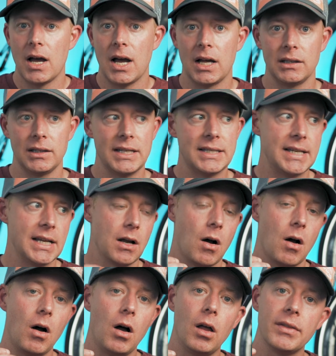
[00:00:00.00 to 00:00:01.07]
listing
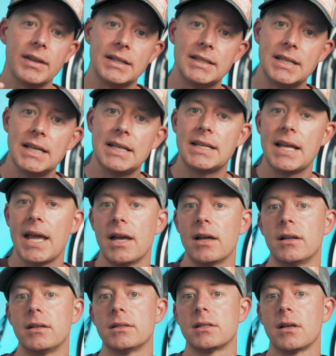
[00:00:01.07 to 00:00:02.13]
all the
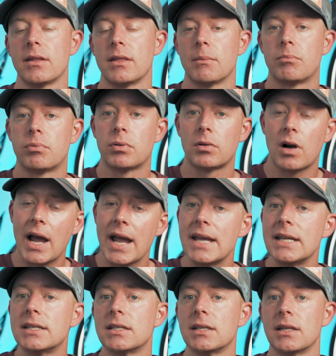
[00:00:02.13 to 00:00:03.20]
details on the
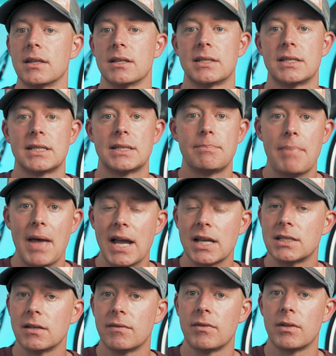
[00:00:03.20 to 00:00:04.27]
price and the
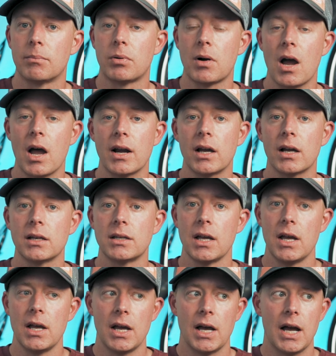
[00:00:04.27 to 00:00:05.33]
specs of the product
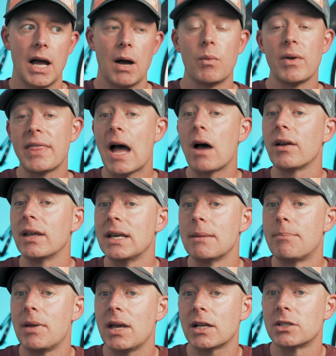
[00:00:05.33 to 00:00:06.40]
without any
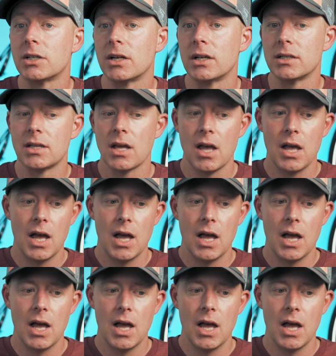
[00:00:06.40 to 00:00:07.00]
pictures.